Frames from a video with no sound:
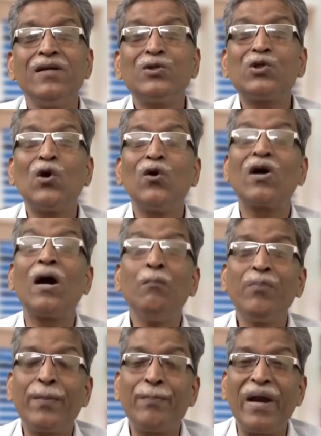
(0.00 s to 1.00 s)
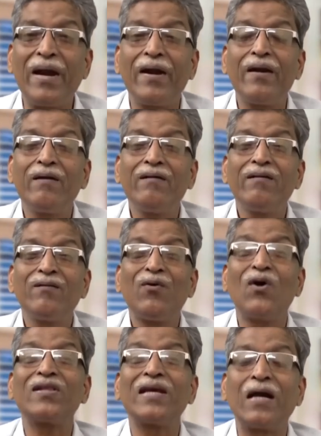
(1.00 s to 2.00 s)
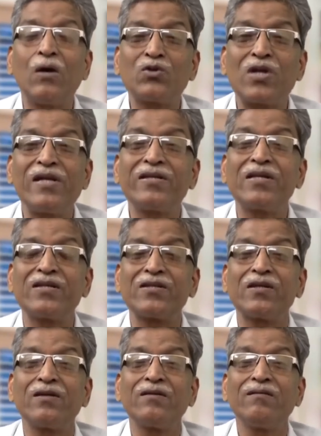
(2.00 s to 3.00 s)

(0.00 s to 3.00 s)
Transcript: So come prepared for the counseling session.